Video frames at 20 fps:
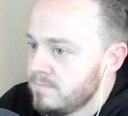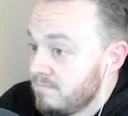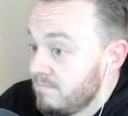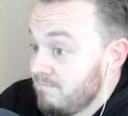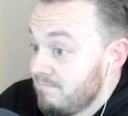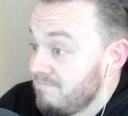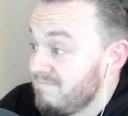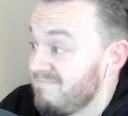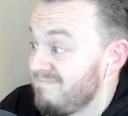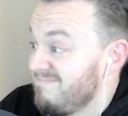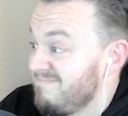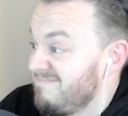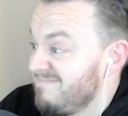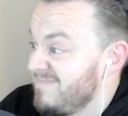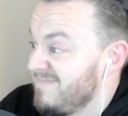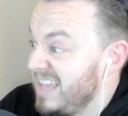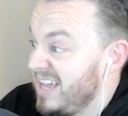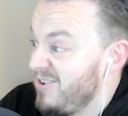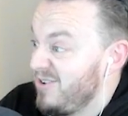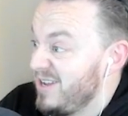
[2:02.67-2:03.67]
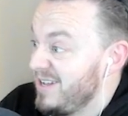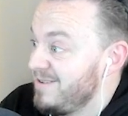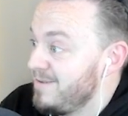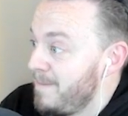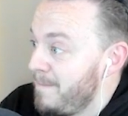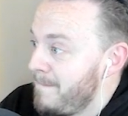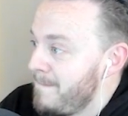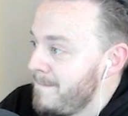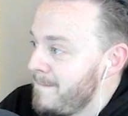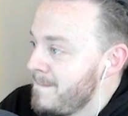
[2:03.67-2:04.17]

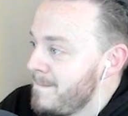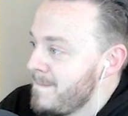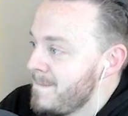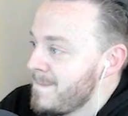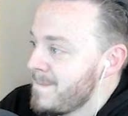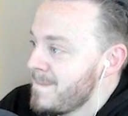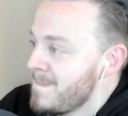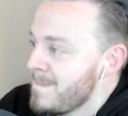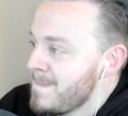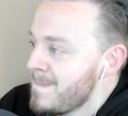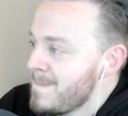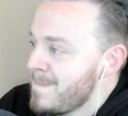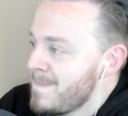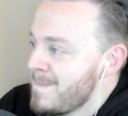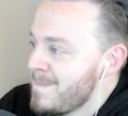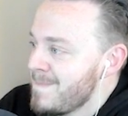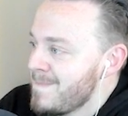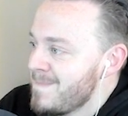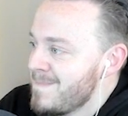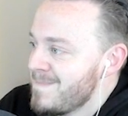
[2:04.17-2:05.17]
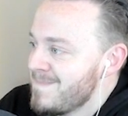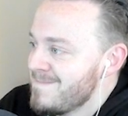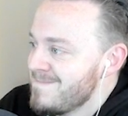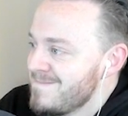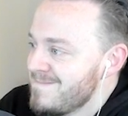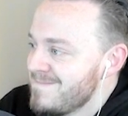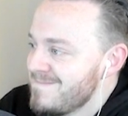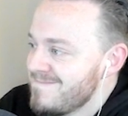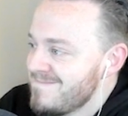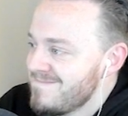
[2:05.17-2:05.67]

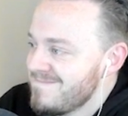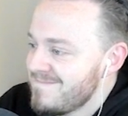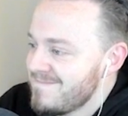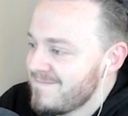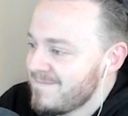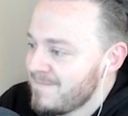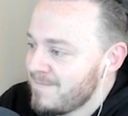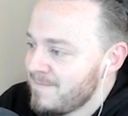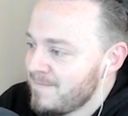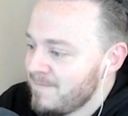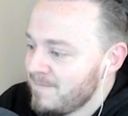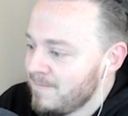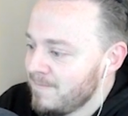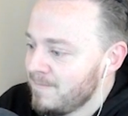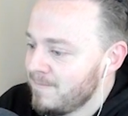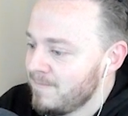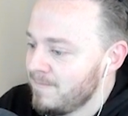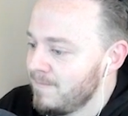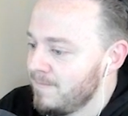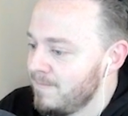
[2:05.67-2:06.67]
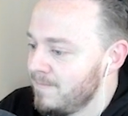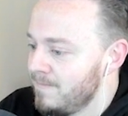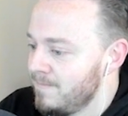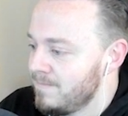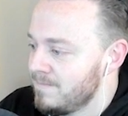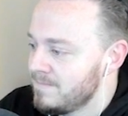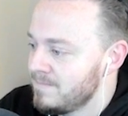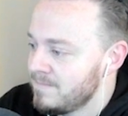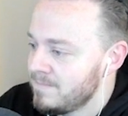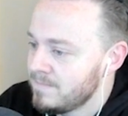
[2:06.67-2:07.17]

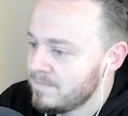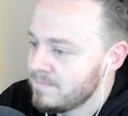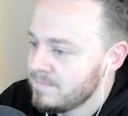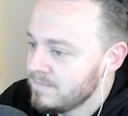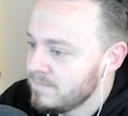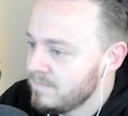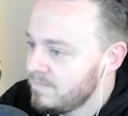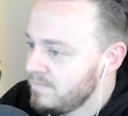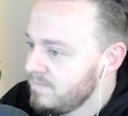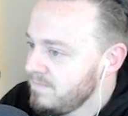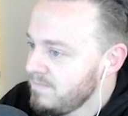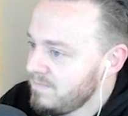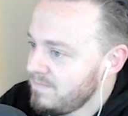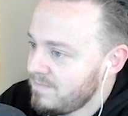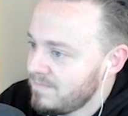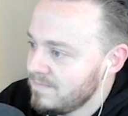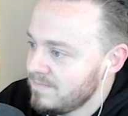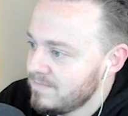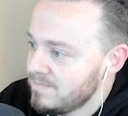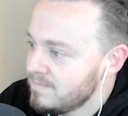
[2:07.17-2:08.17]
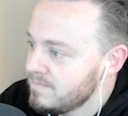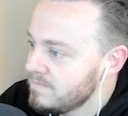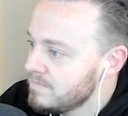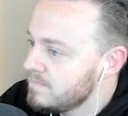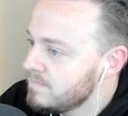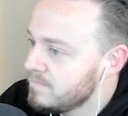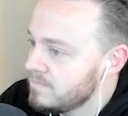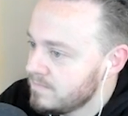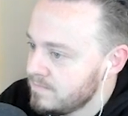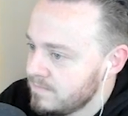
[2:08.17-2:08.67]

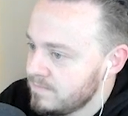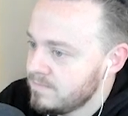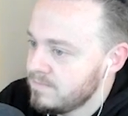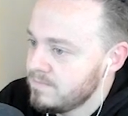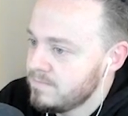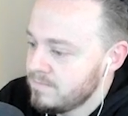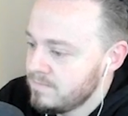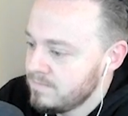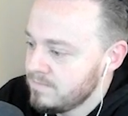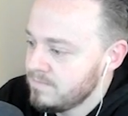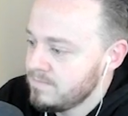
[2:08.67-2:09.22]
(not speaking)